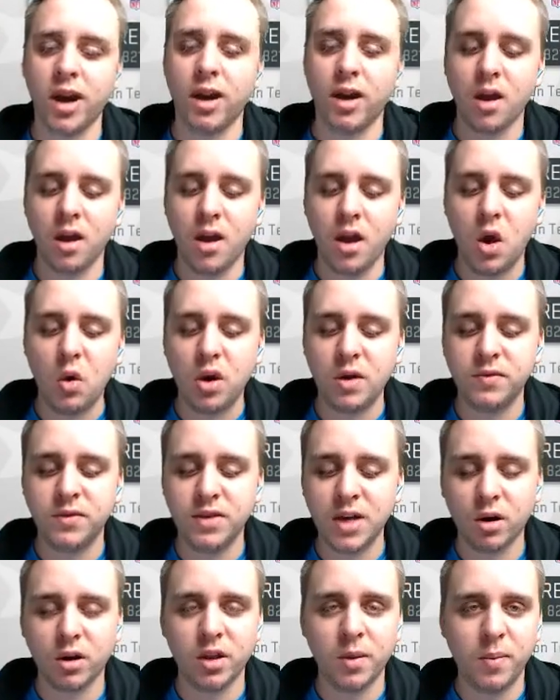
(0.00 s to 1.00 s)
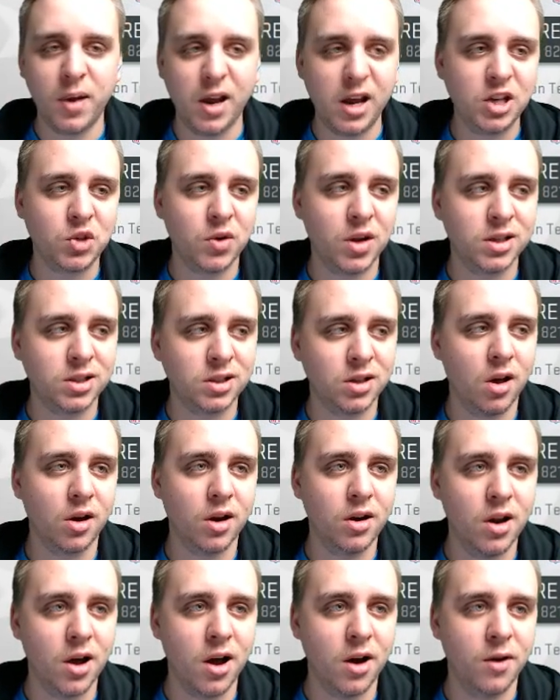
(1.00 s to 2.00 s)
okay, we've doubted the Patriots
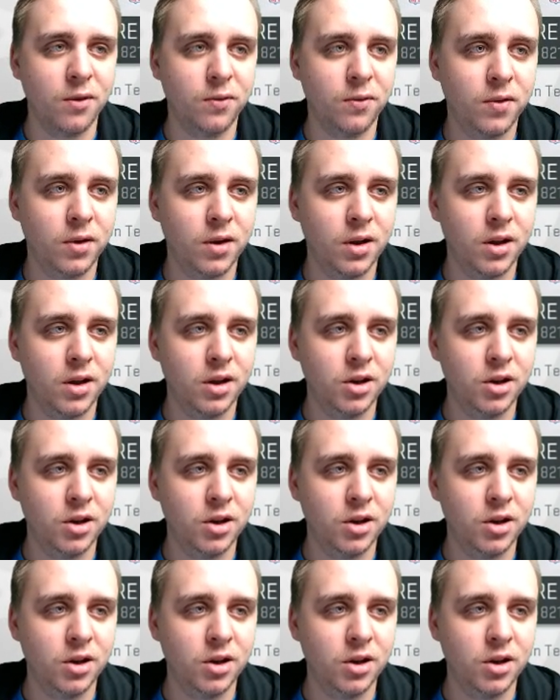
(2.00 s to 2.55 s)
long enough.